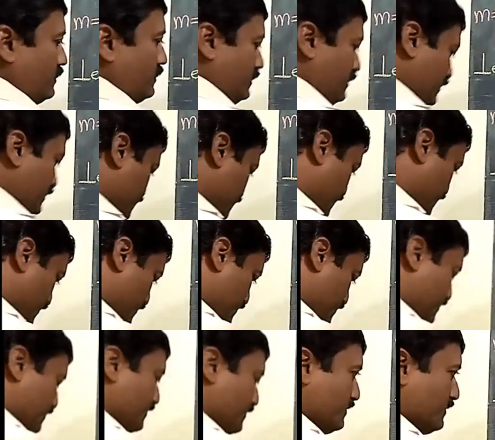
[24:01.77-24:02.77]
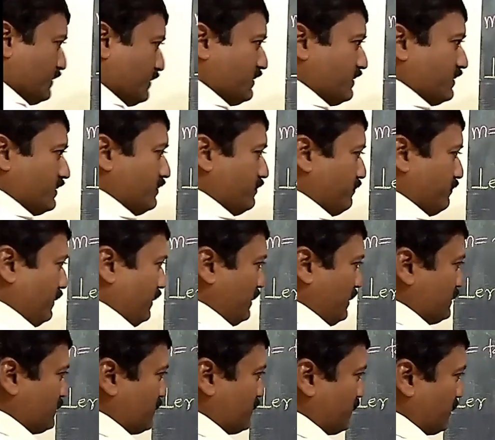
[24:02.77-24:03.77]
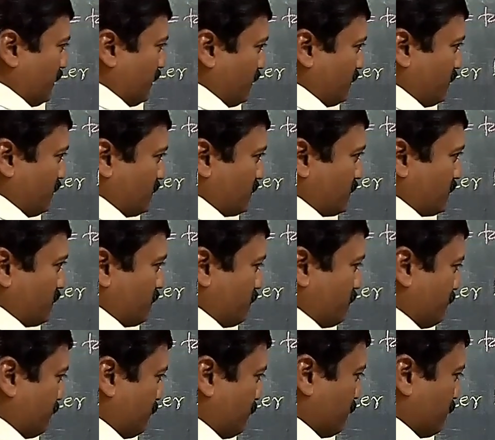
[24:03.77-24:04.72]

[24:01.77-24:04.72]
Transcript: In this case, if lines are like this